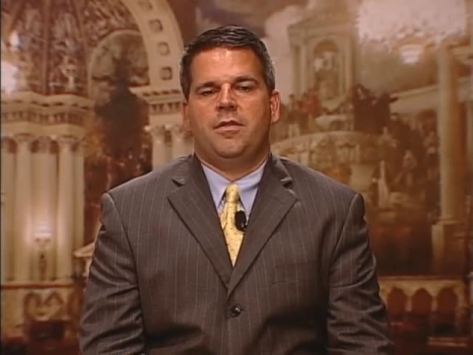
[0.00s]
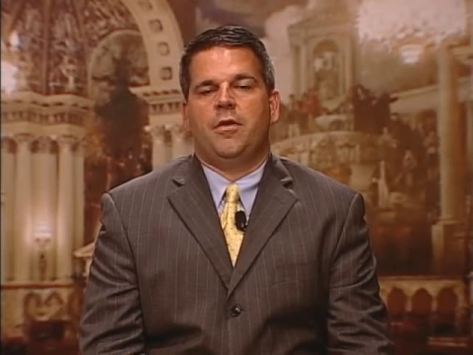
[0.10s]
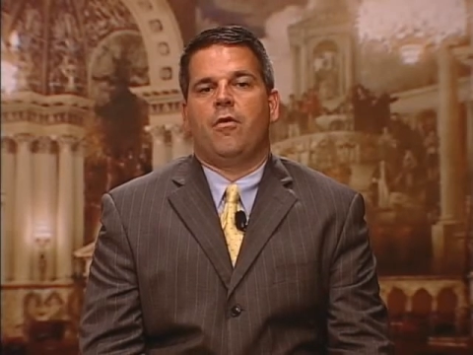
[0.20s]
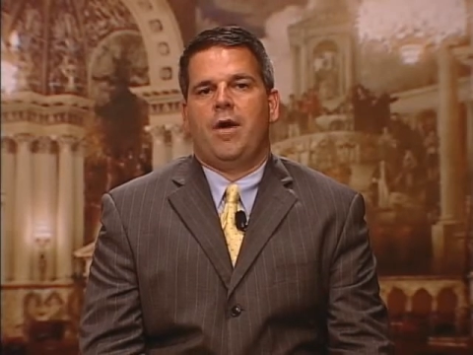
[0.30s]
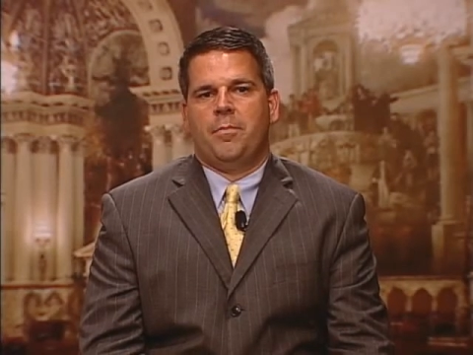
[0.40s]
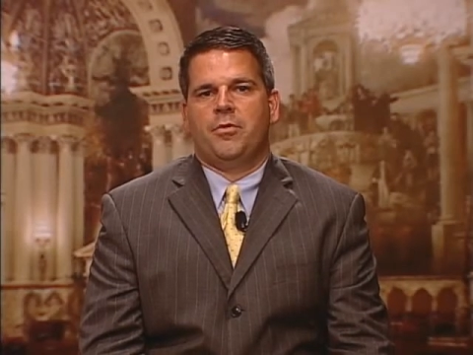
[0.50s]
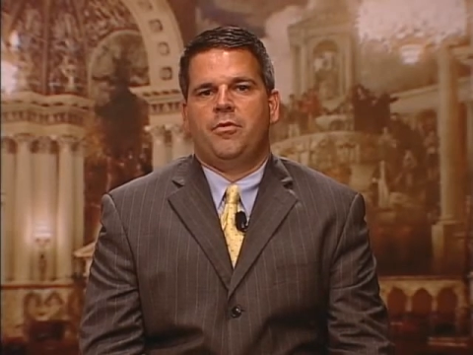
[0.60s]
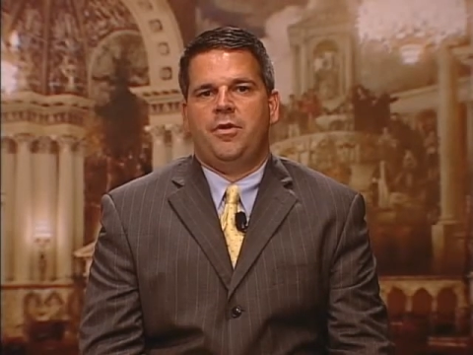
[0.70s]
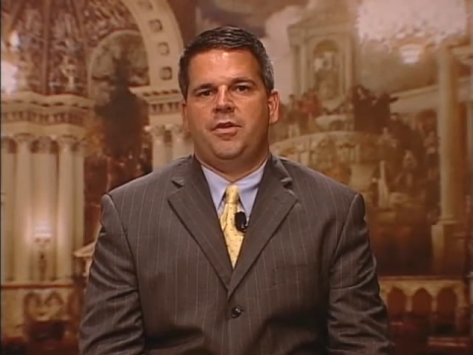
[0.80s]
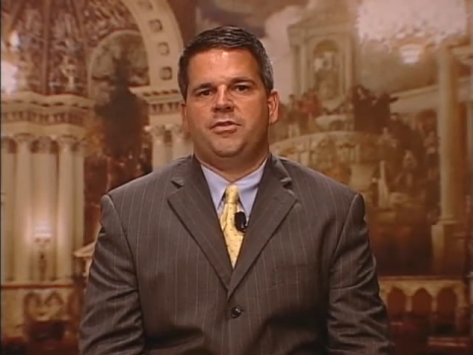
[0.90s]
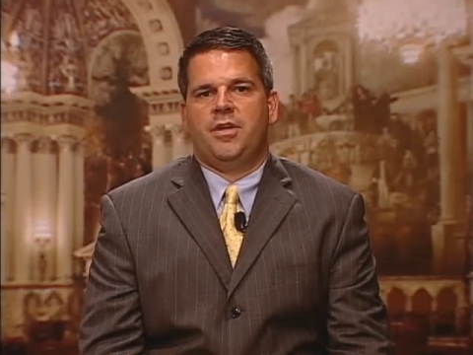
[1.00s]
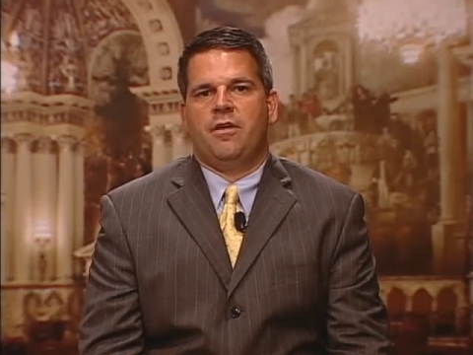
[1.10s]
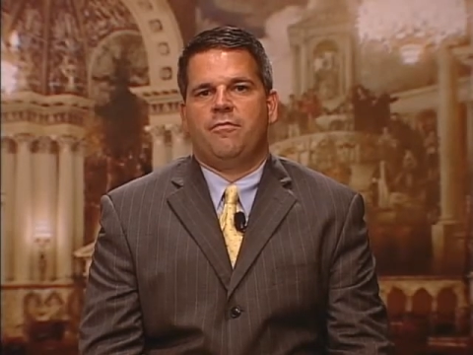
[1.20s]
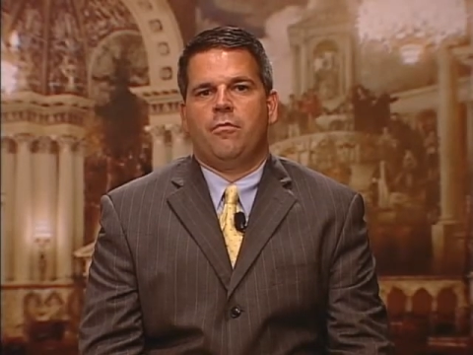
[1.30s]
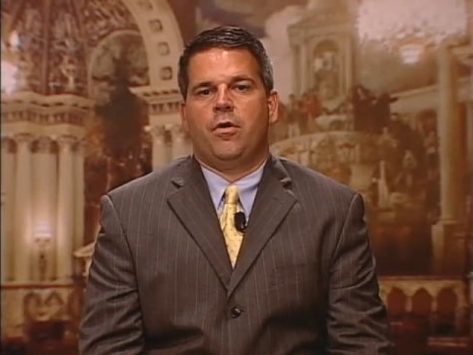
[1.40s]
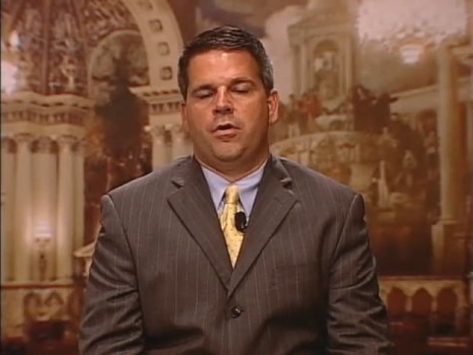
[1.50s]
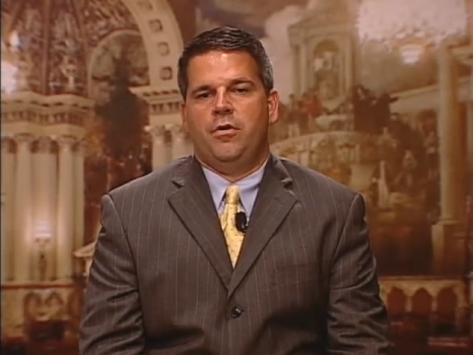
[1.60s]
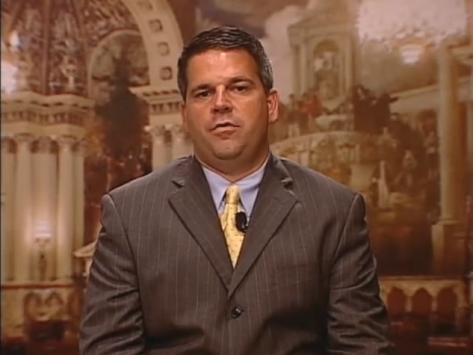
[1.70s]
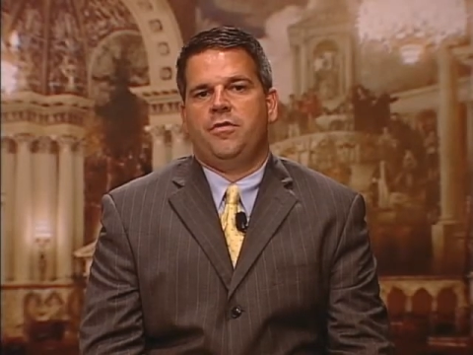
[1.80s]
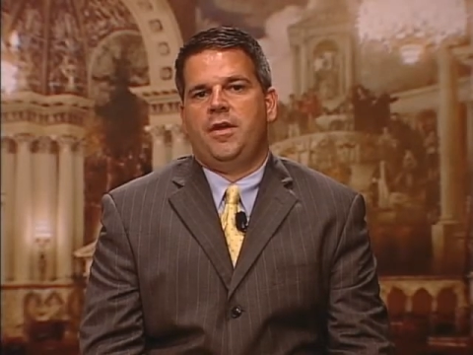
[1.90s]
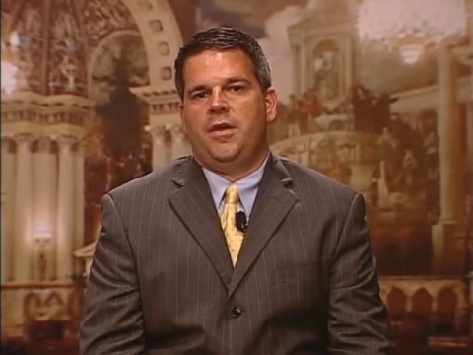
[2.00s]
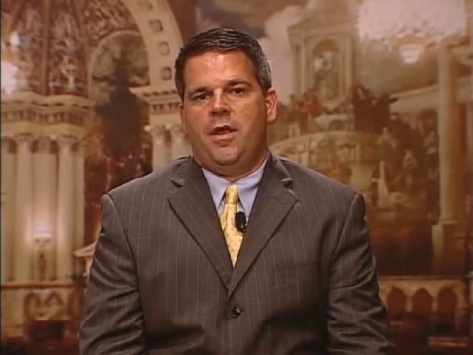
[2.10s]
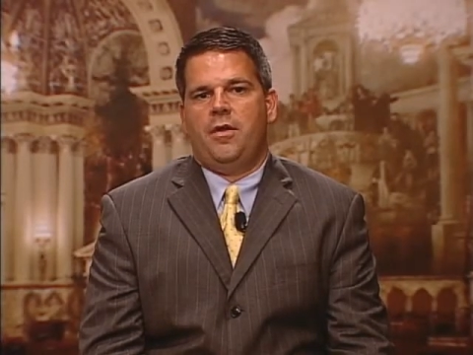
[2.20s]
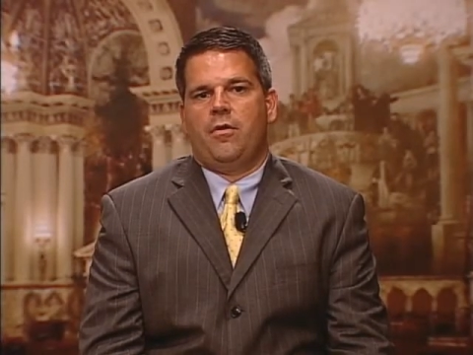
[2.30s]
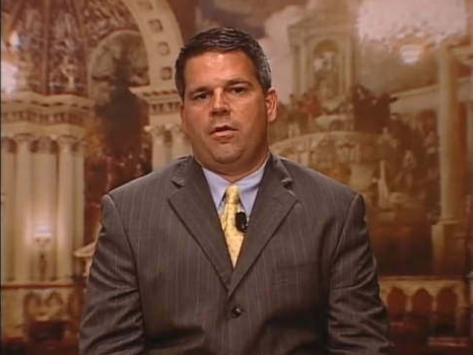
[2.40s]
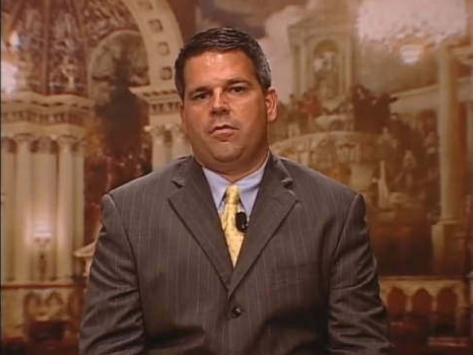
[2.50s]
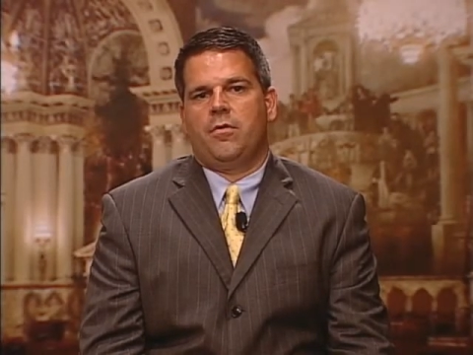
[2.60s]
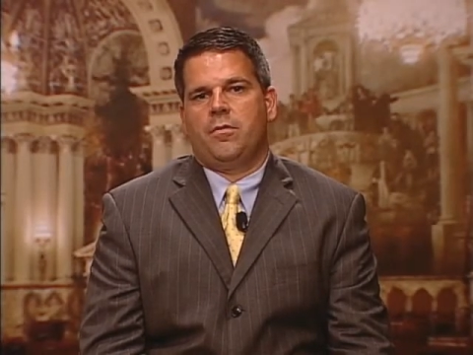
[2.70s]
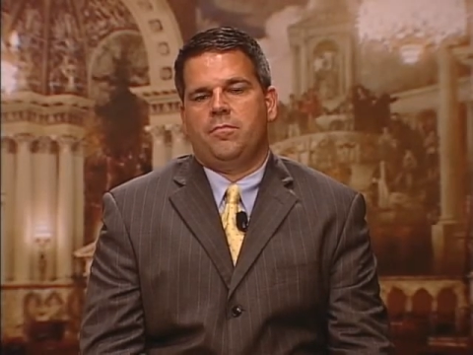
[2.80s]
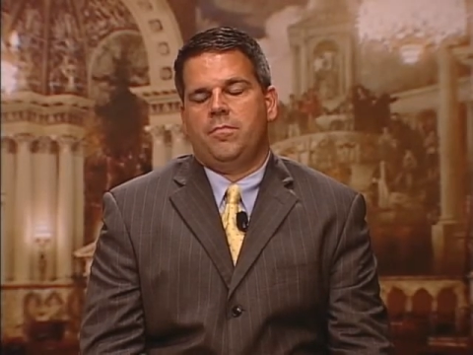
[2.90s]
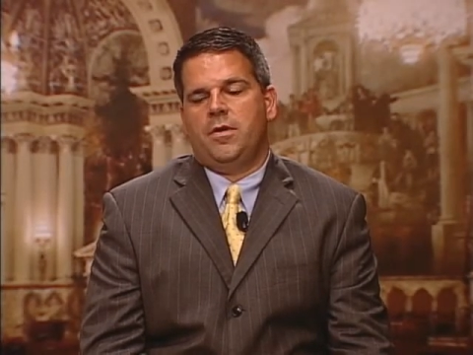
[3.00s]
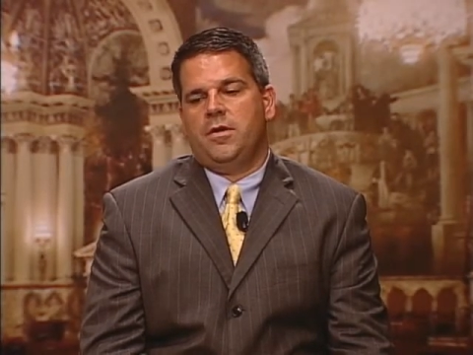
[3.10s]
there are opportunities there for our youth and our